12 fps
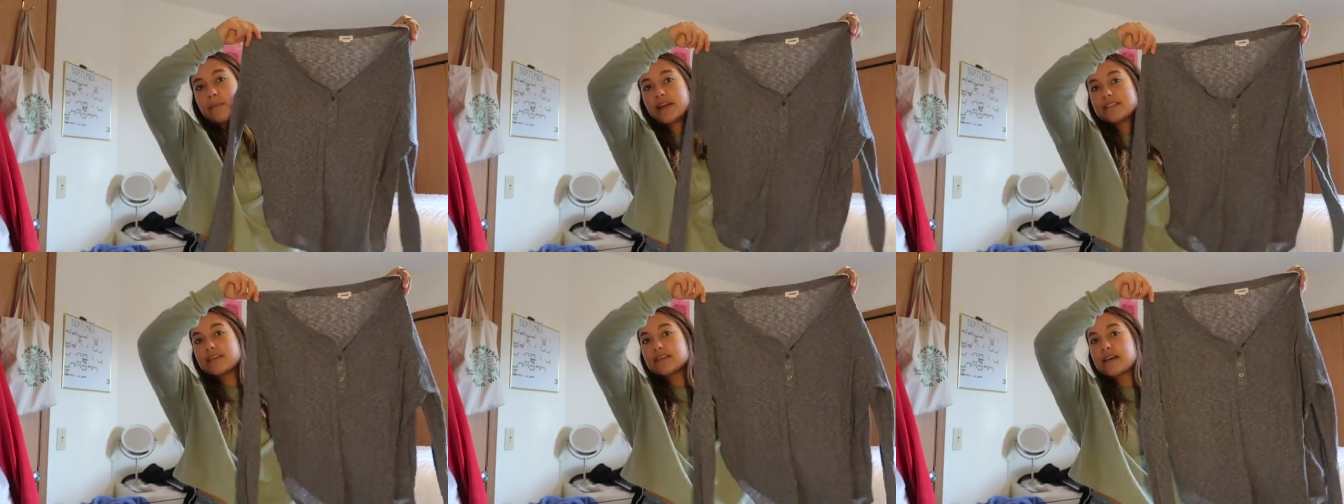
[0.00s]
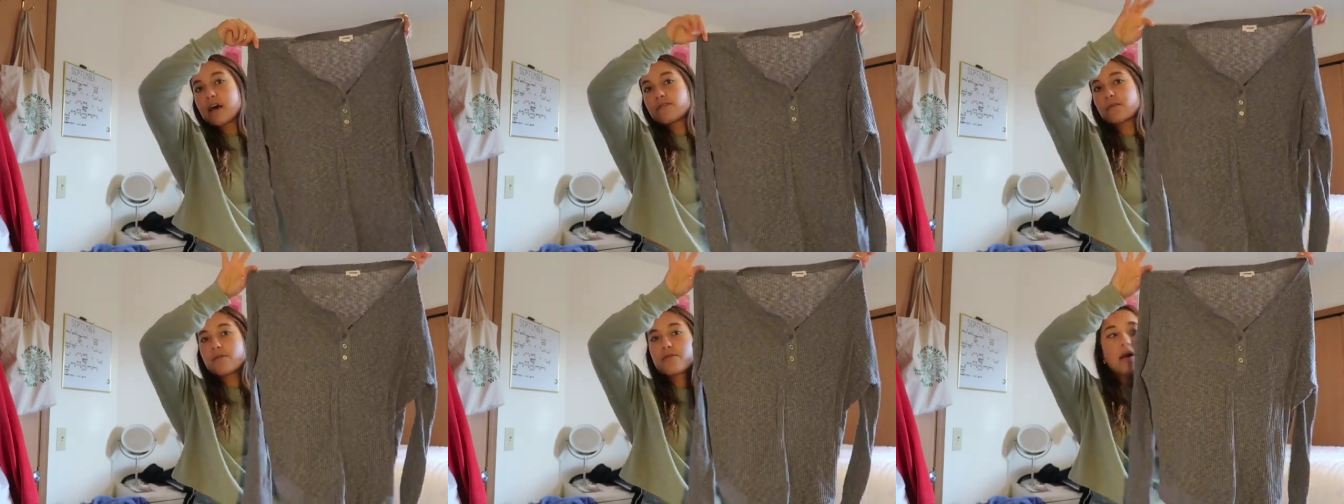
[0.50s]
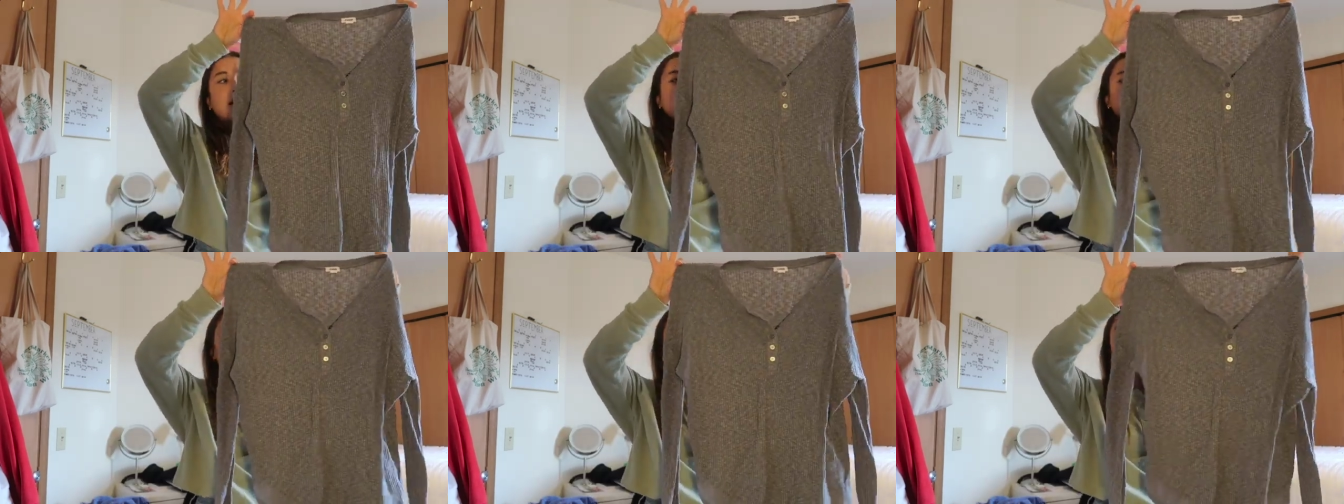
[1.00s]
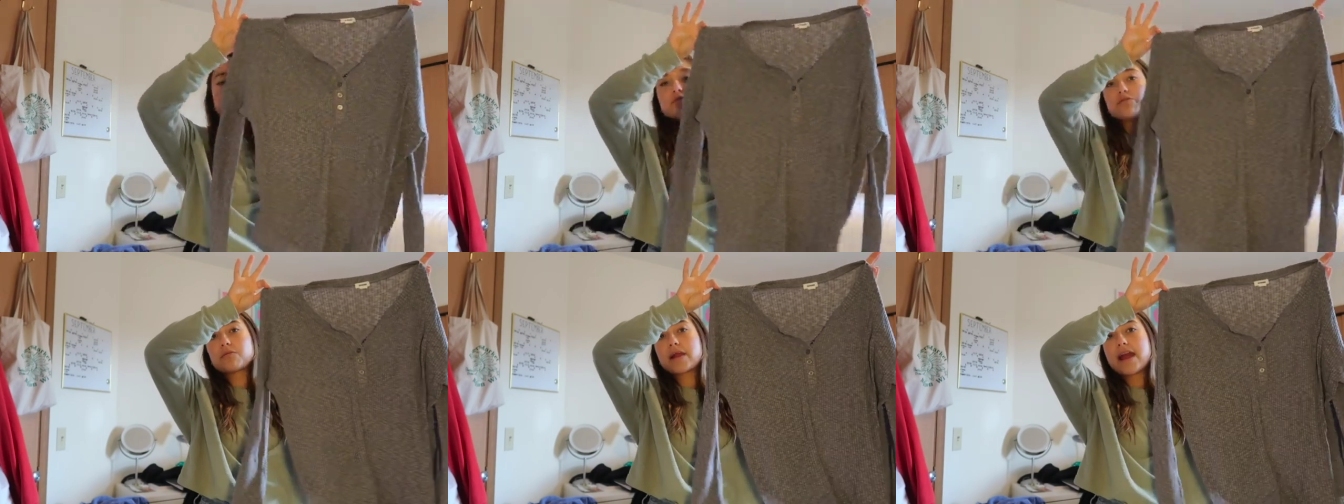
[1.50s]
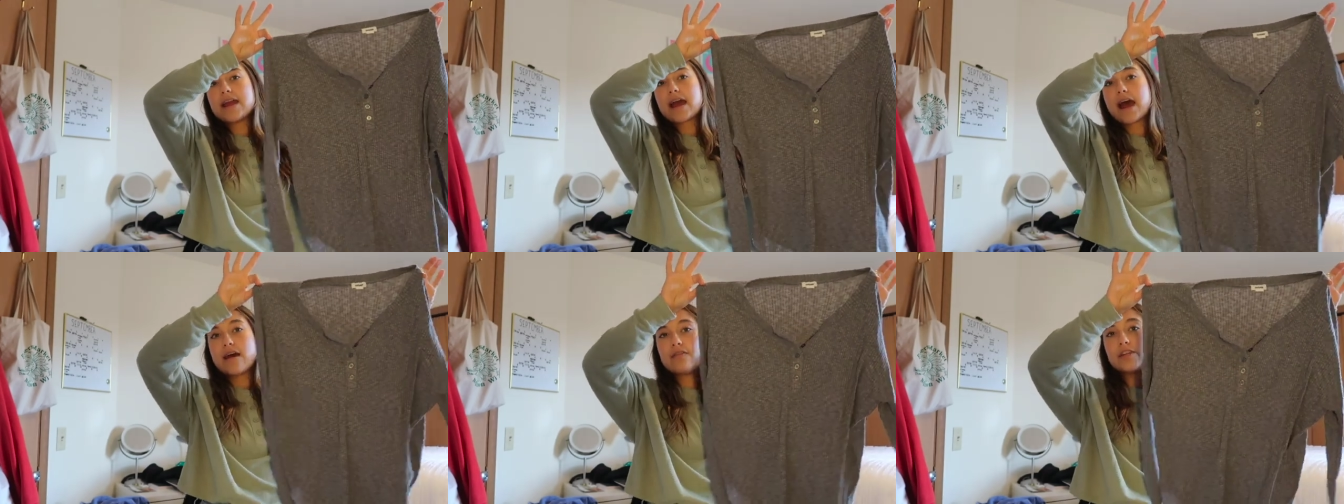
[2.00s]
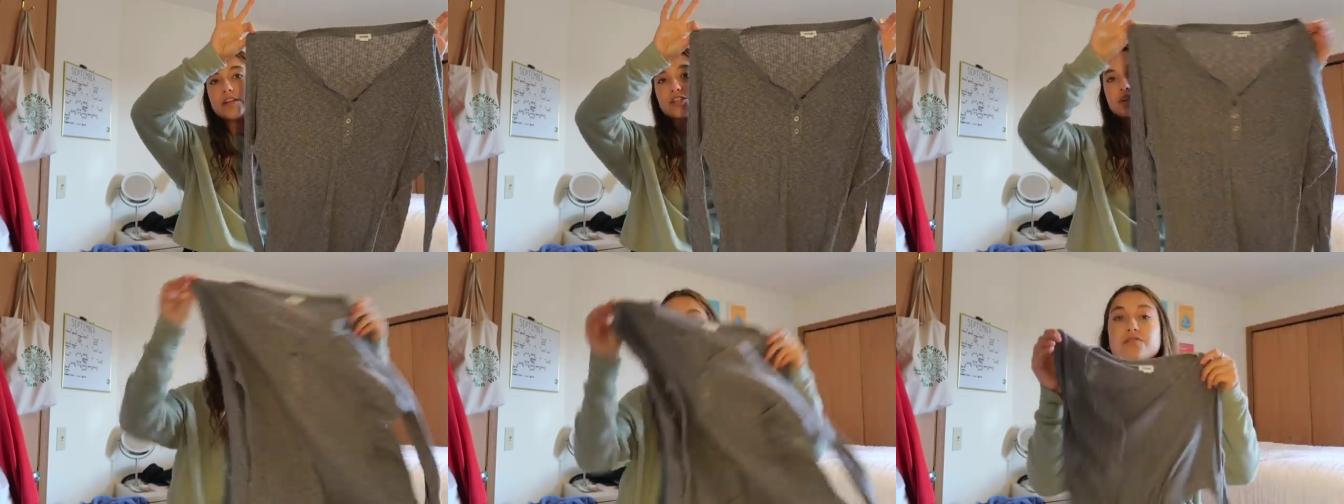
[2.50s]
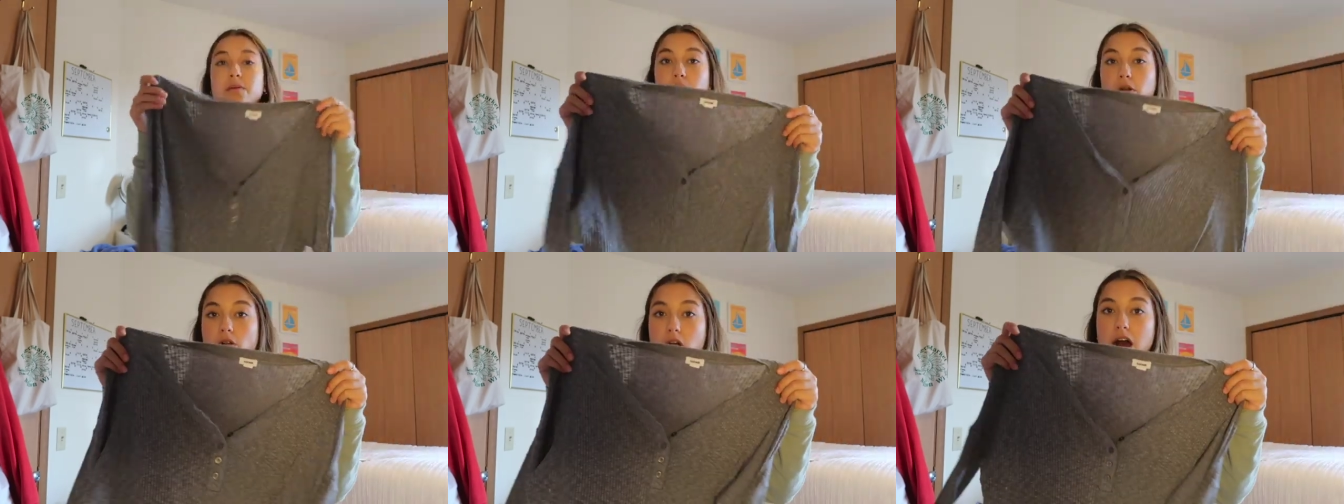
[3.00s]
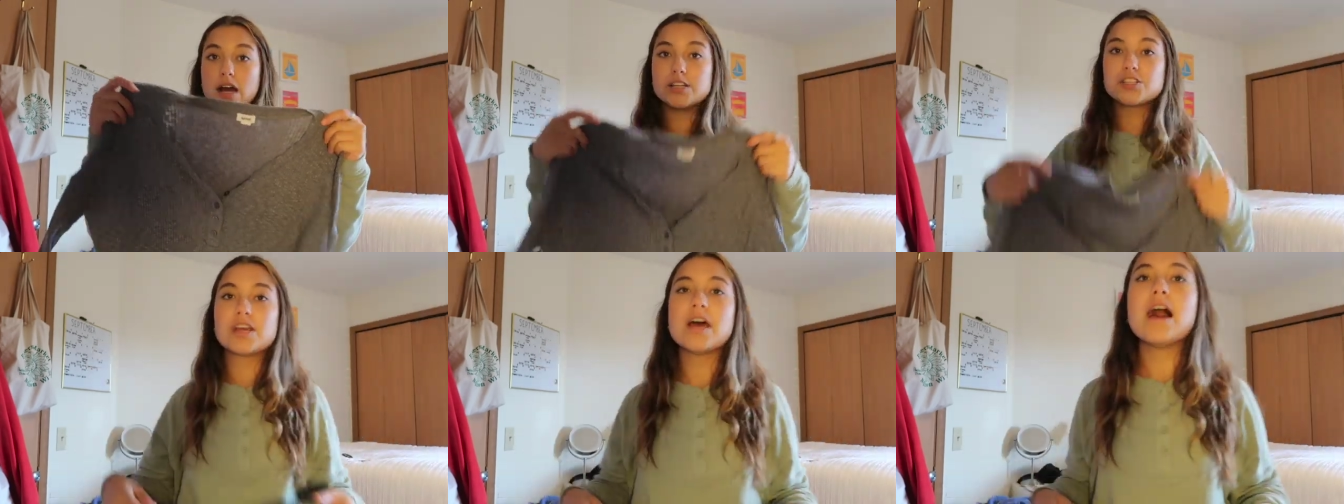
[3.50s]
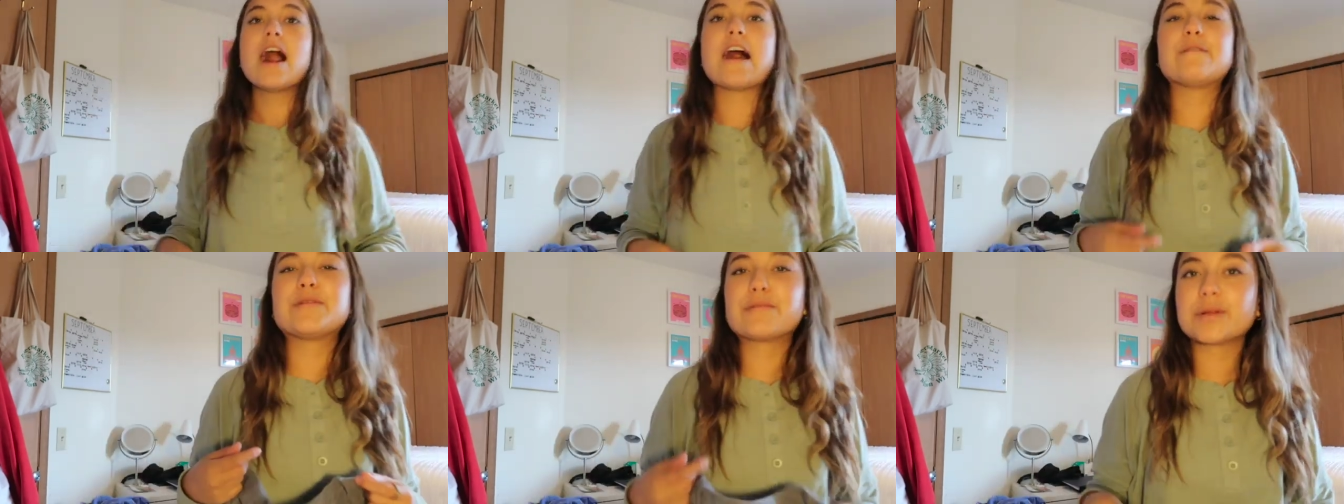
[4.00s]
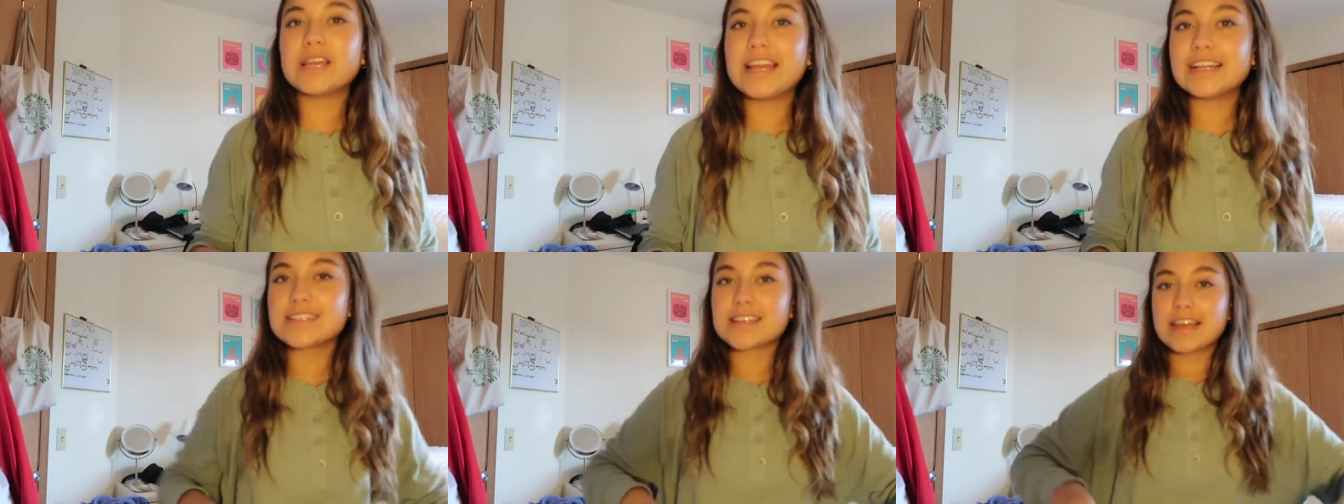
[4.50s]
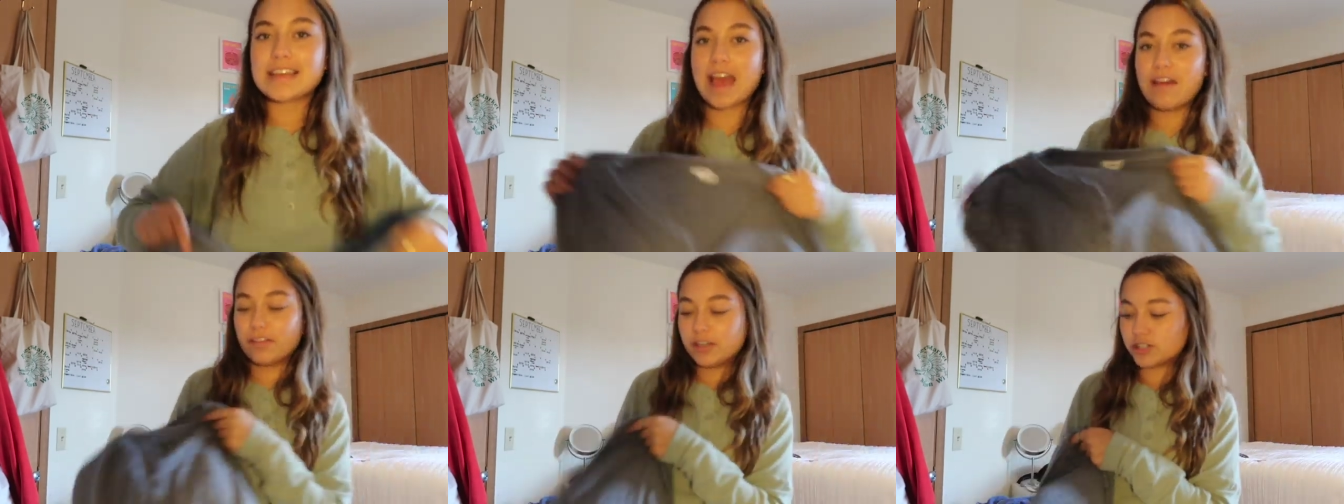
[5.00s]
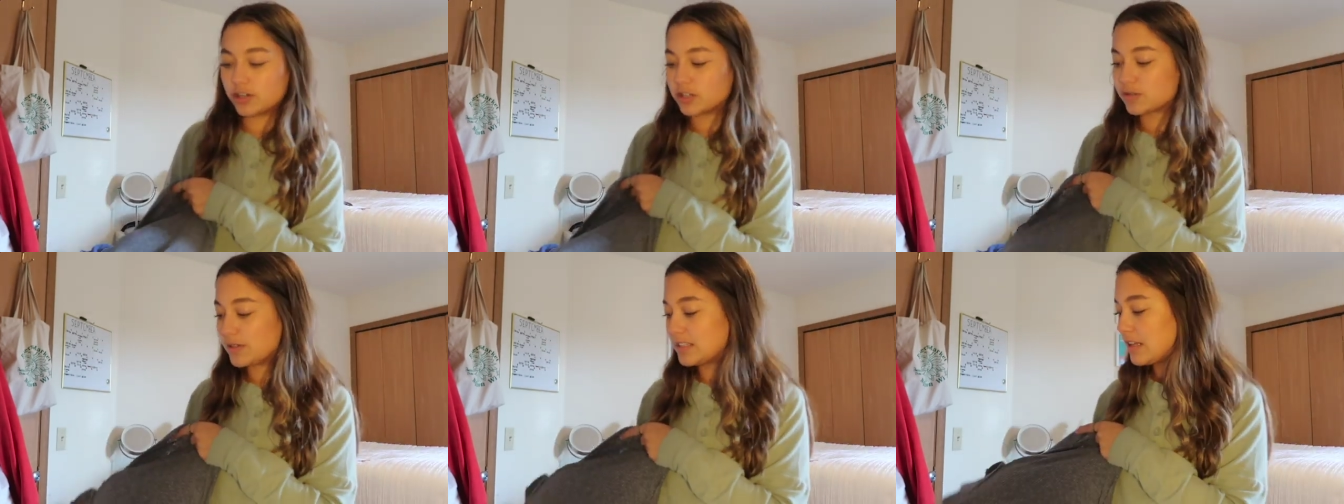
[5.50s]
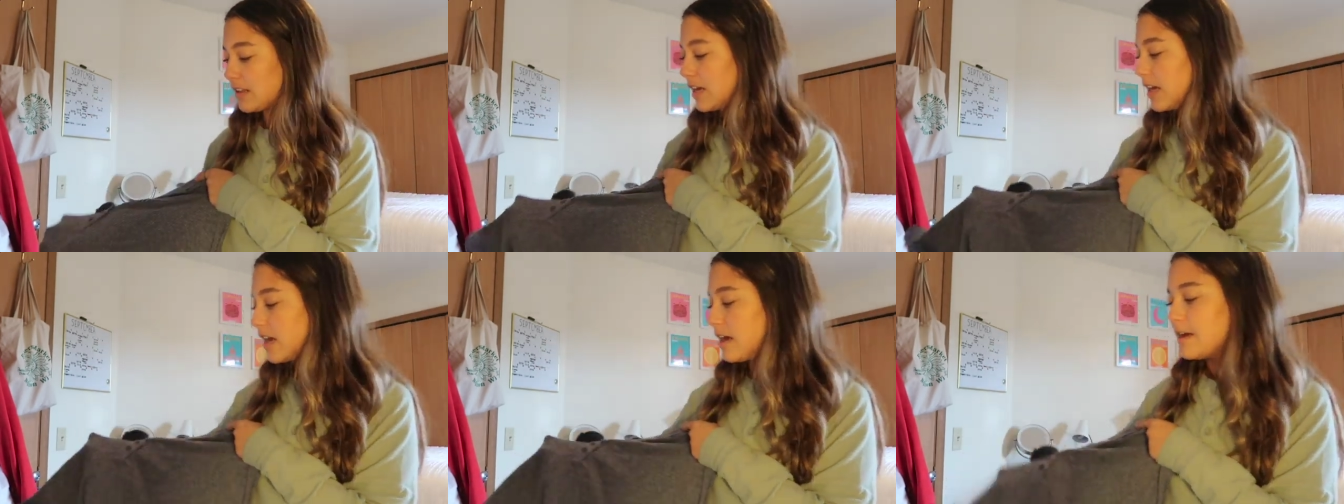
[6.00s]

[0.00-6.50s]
I picked this out from thredUP. It's this gray Henley shirt from Garage. I've been really into like Henley shirts recently.